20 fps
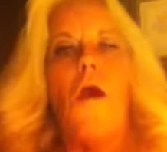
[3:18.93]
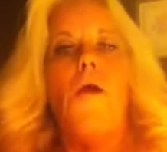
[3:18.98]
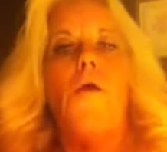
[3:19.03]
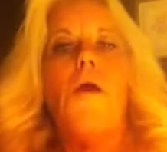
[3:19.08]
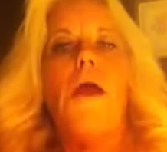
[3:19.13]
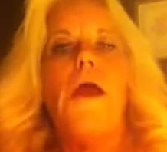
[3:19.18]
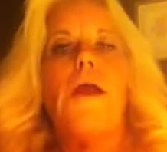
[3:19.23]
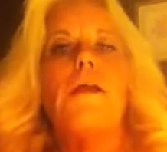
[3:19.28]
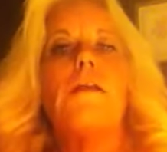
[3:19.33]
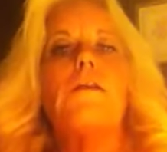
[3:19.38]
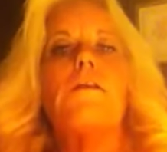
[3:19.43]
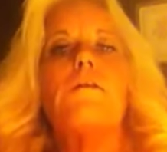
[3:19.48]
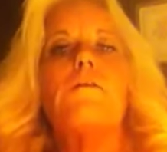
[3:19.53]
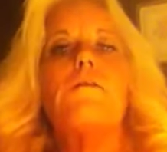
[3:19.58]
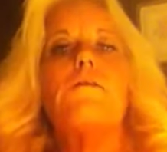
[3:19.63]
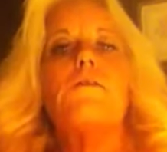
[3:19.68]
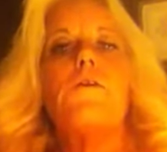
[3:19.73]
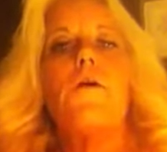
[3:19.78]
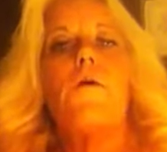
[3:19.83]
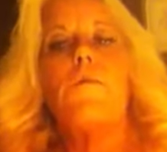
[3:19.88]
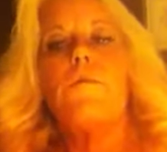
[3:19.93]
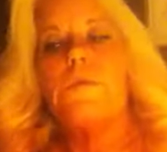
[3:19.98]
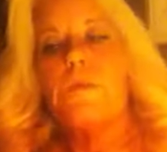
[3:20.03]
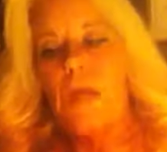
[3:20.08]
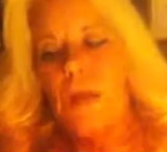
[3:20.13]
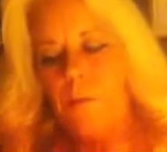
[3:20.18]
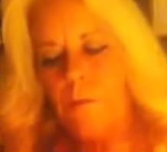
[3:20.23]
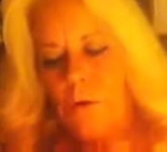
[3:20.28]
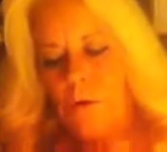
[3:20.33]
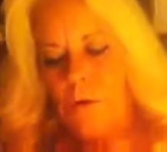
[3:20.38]
Alright, so
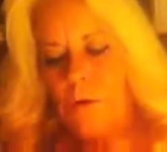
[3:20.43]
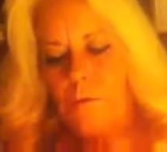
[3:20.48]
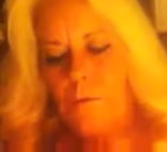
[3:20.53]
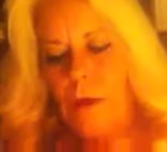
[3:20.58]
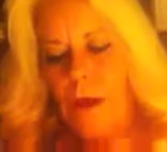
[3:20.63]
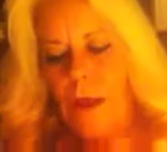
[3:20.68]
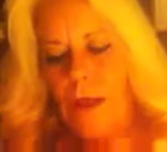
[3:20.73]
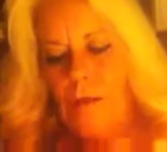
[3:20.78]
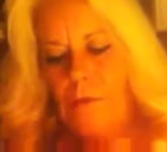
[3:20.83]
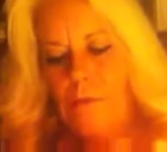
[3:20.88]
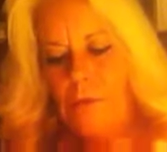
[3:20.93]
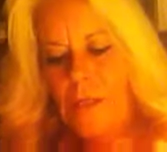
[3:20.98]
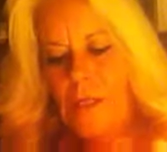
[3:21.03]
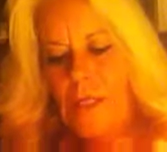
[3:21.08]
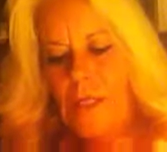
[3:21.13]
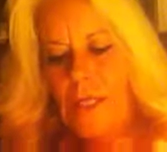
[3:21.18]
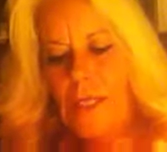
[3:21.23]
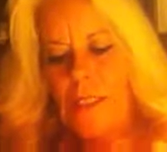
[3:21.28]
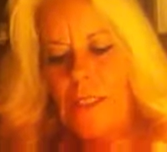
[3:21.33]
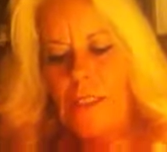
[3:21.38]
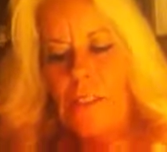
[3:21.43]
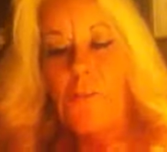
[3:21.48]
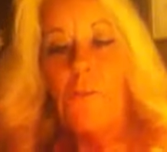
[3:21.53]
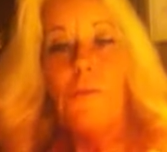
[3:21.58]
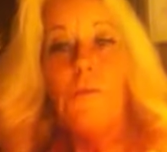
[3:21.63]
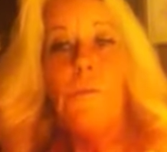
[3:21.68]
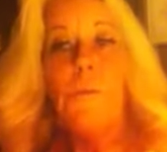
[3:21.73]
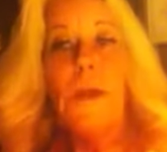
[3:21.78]
time goes by, he gets a new